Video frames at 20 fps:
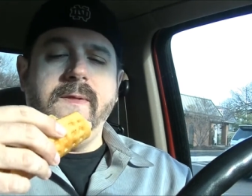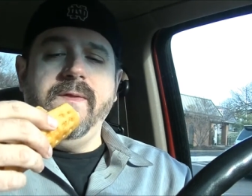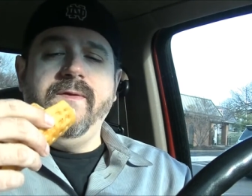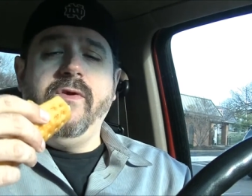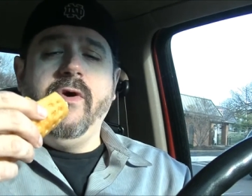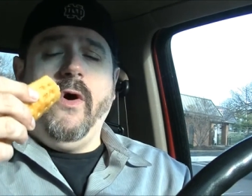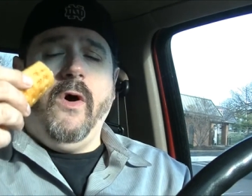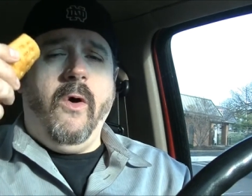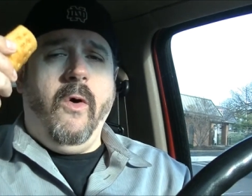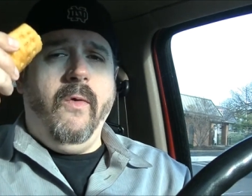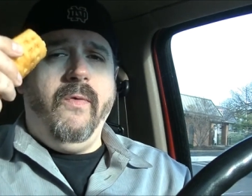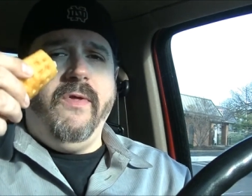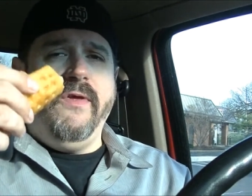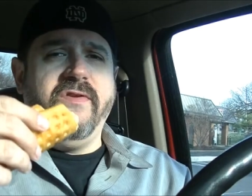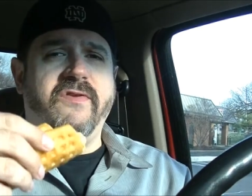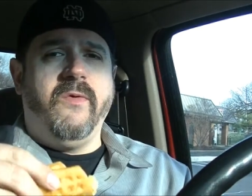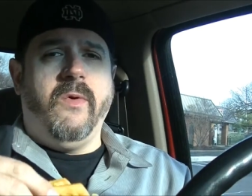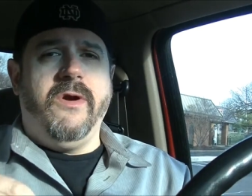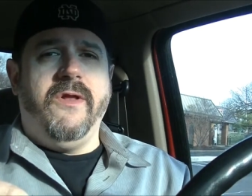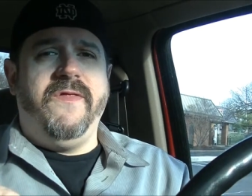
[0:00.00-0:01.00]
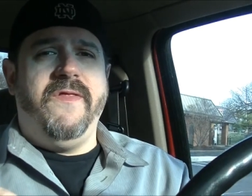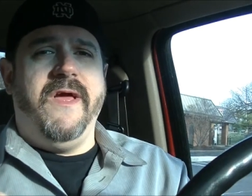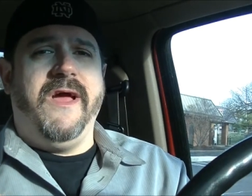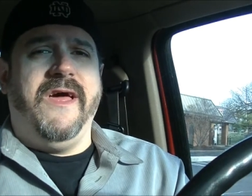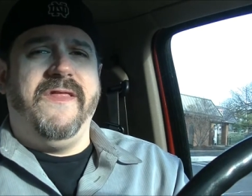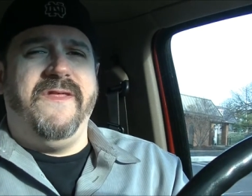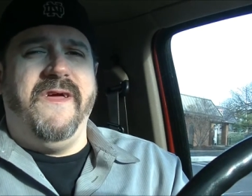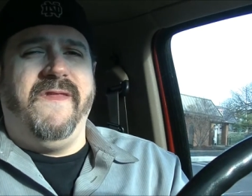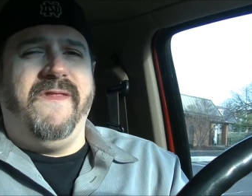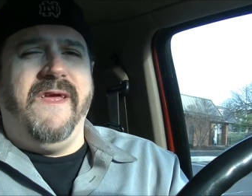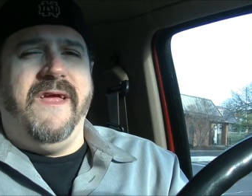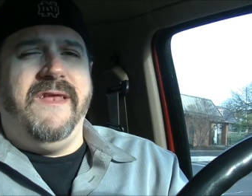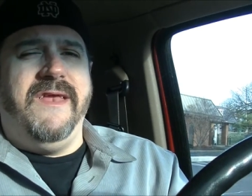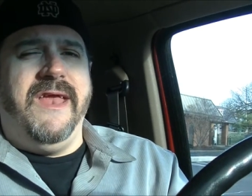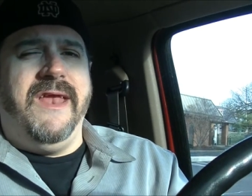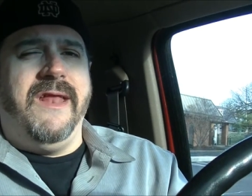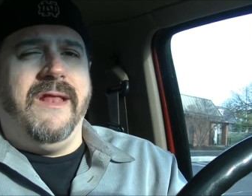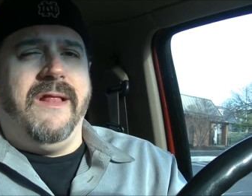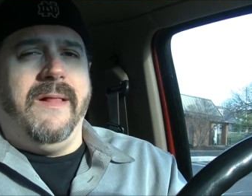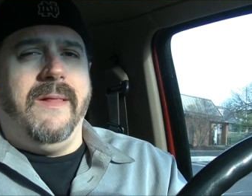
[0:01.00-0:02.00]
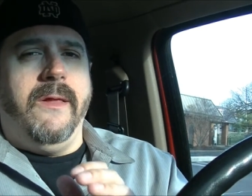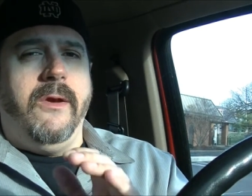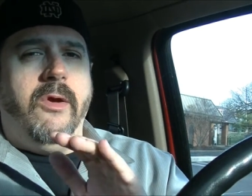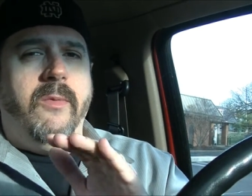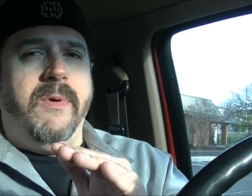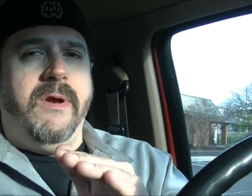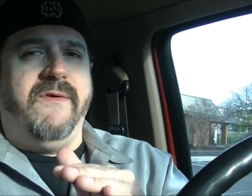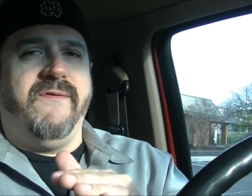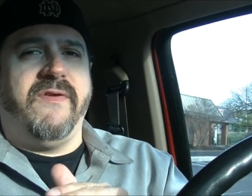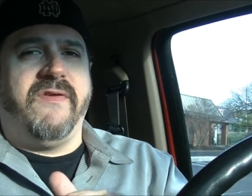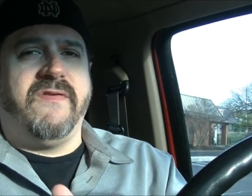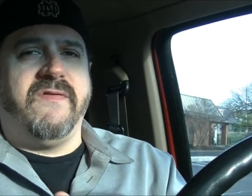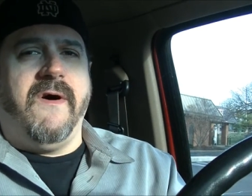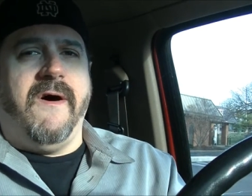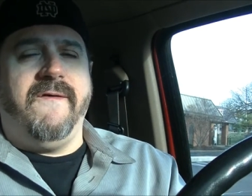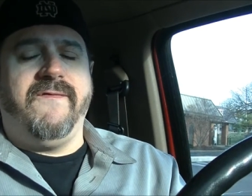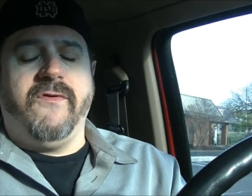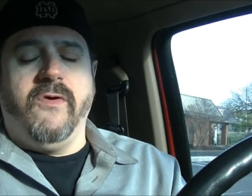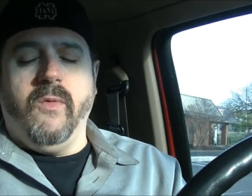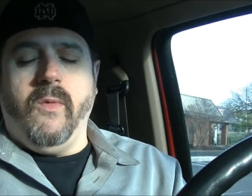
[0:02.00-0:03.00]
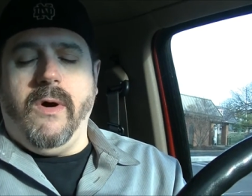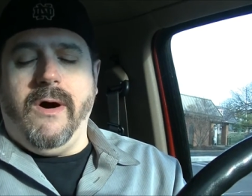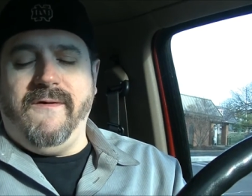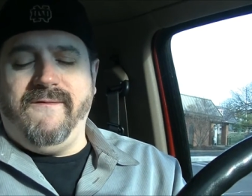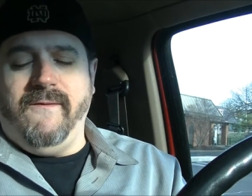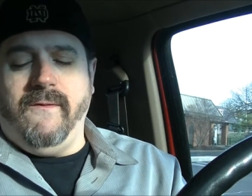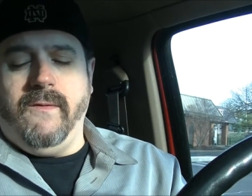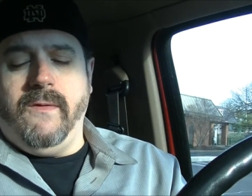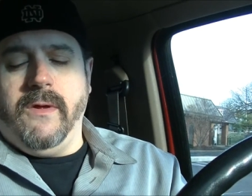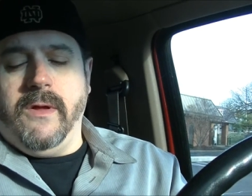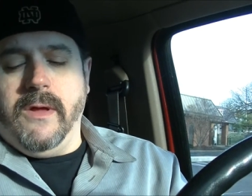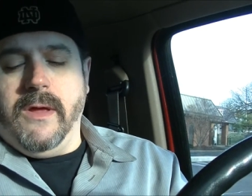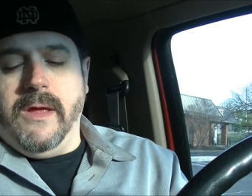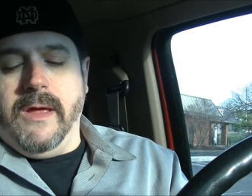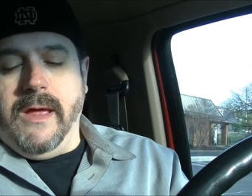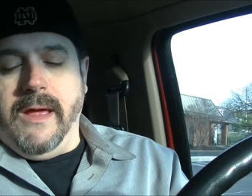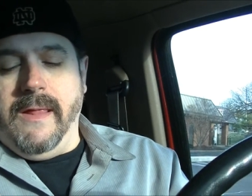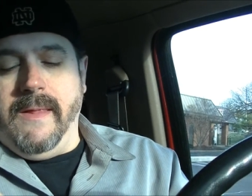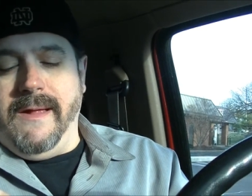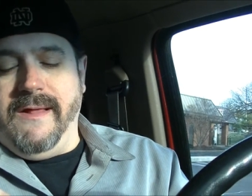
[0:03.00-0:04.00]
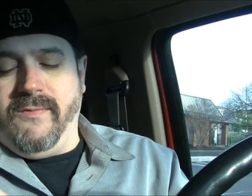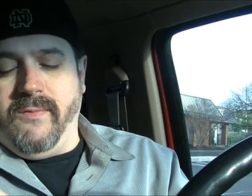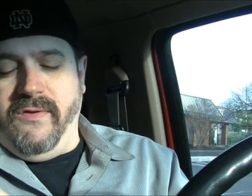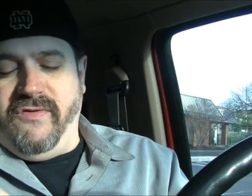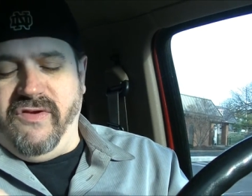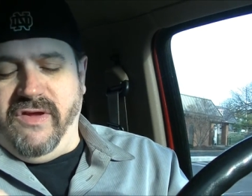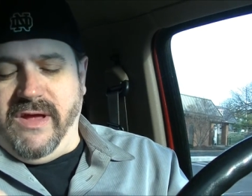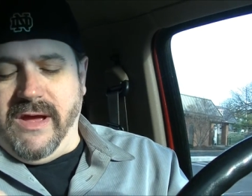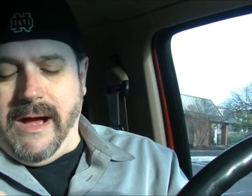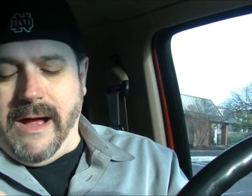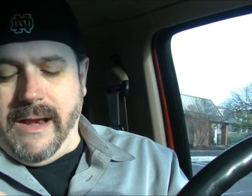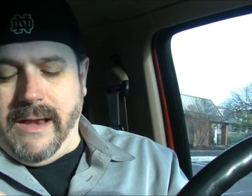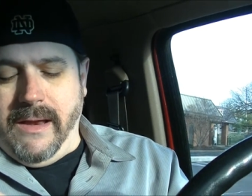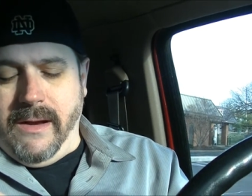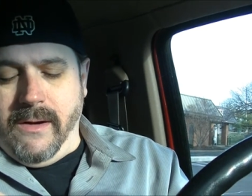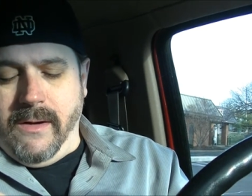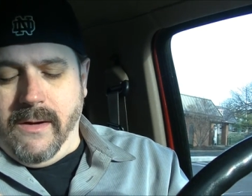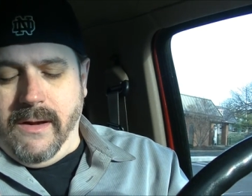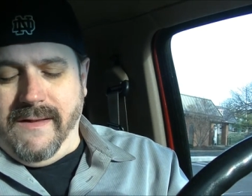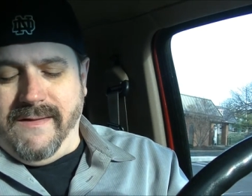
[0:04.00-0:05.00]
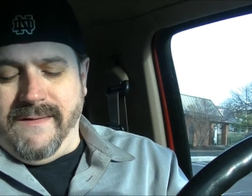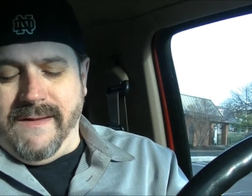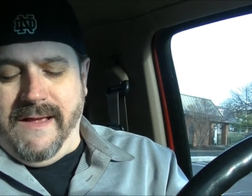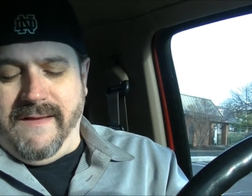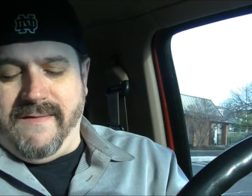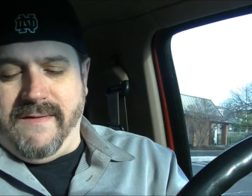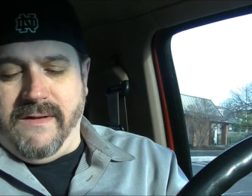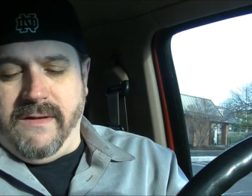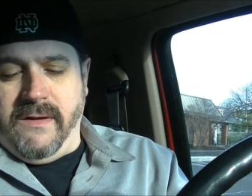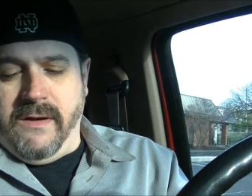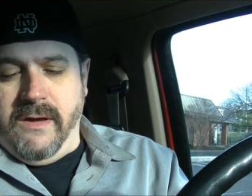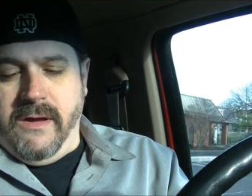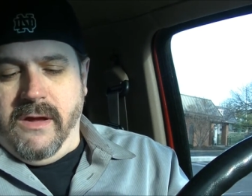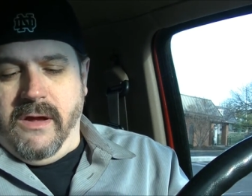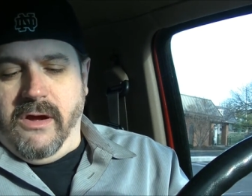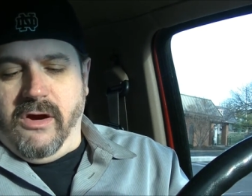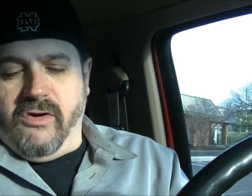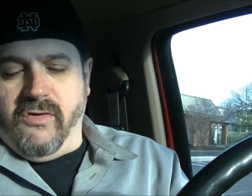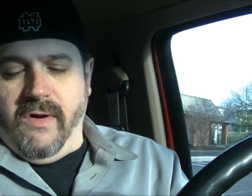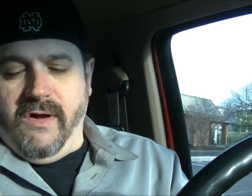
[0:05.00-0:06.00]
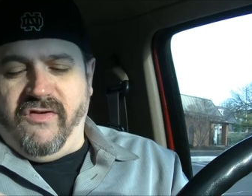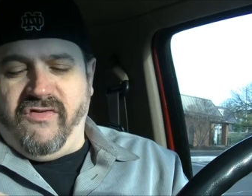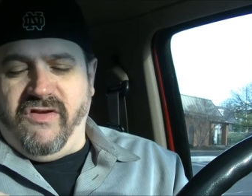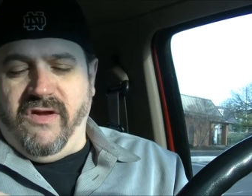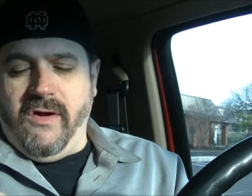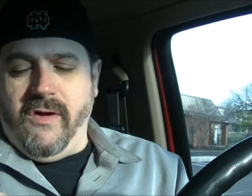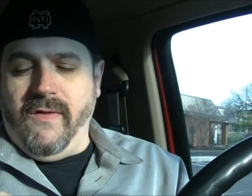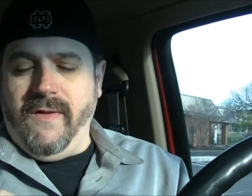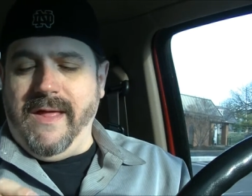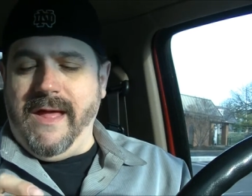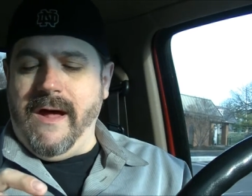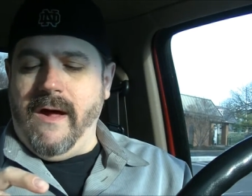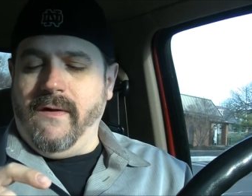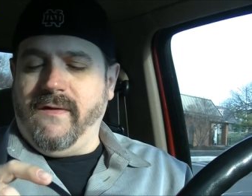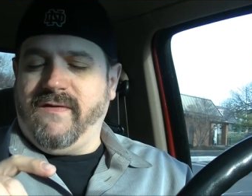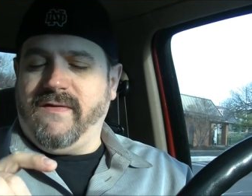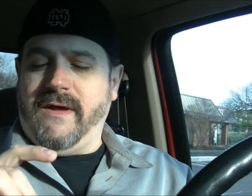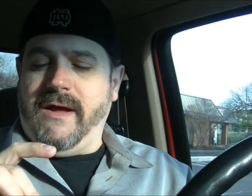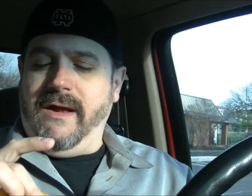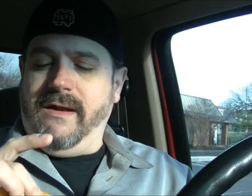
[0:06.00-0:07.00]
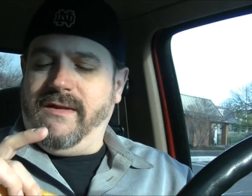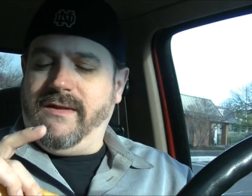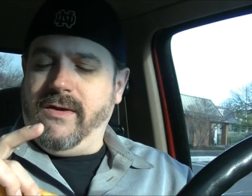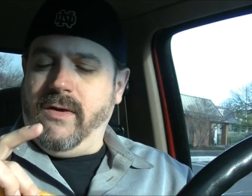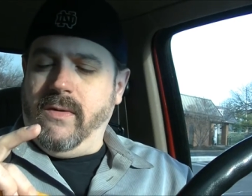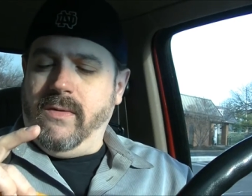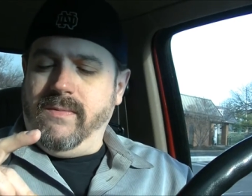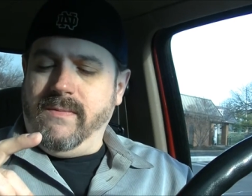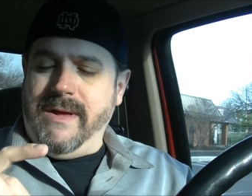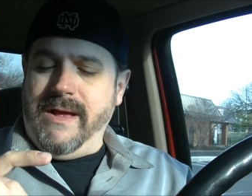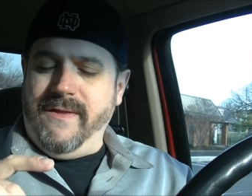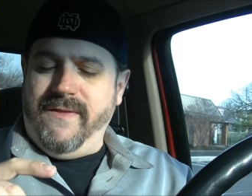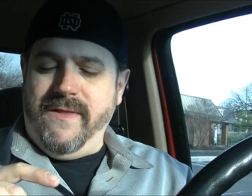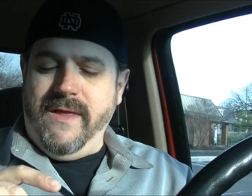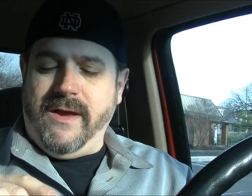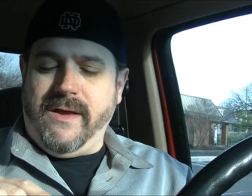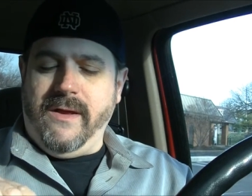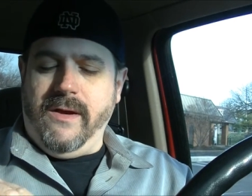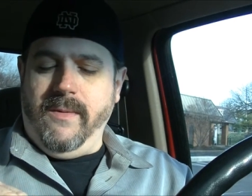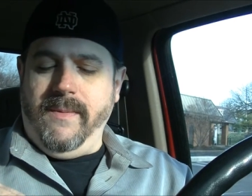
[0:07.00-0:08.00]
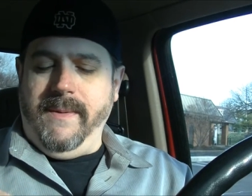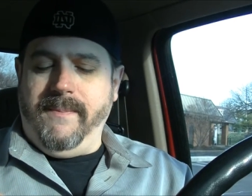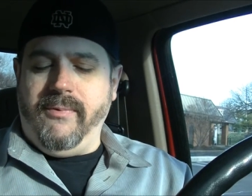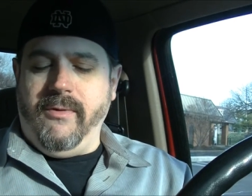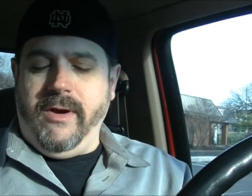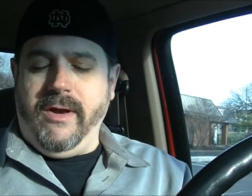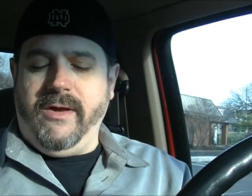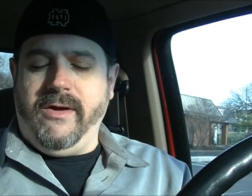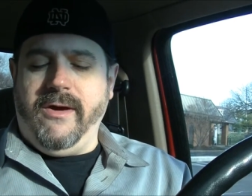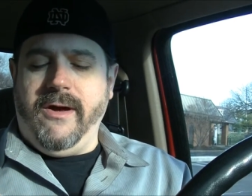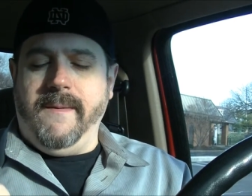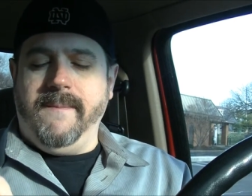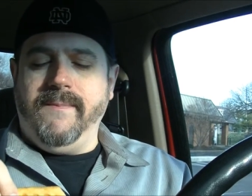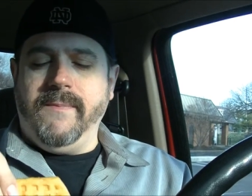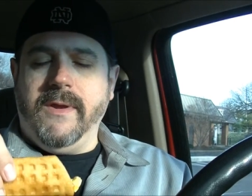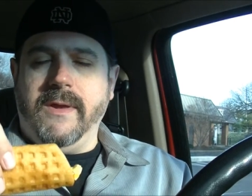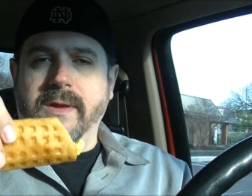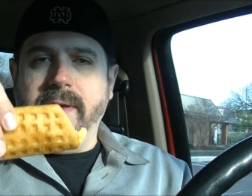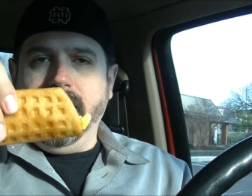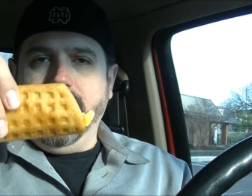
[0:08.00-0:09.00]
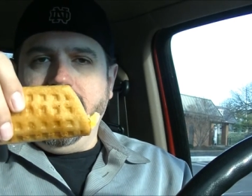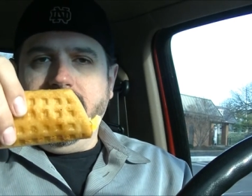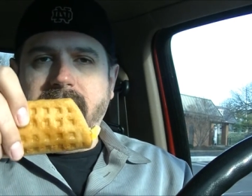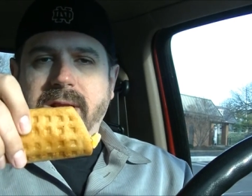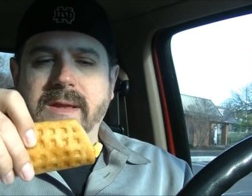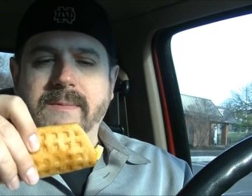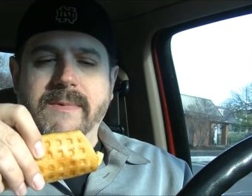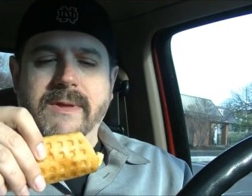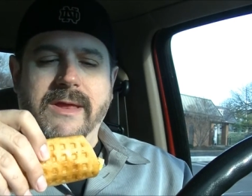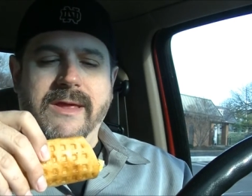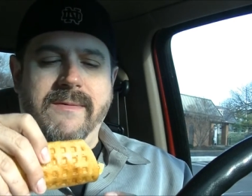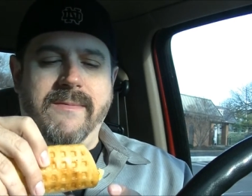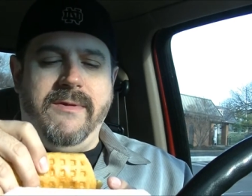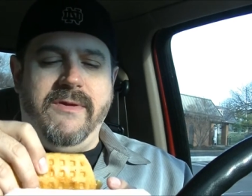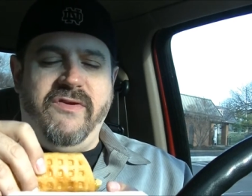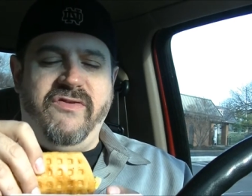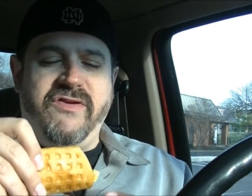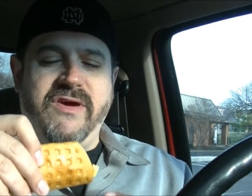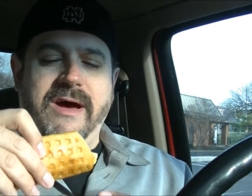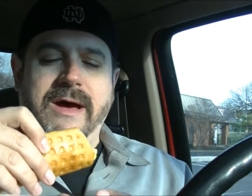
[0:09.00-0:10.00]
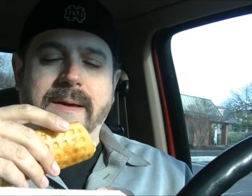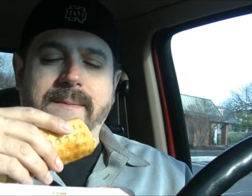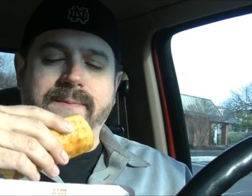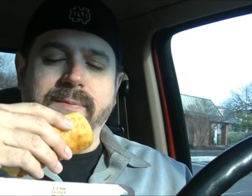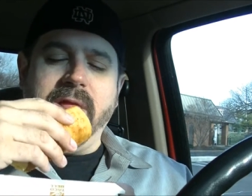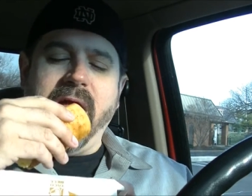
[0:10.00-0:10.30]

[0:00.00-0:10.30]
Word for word: to hold this sort of thing. I think they needed a little bit of a softer waffle, and that's what you got here. It's nice and crunchy on the outside, so I think it'll be pretty good. Let me give it a shot.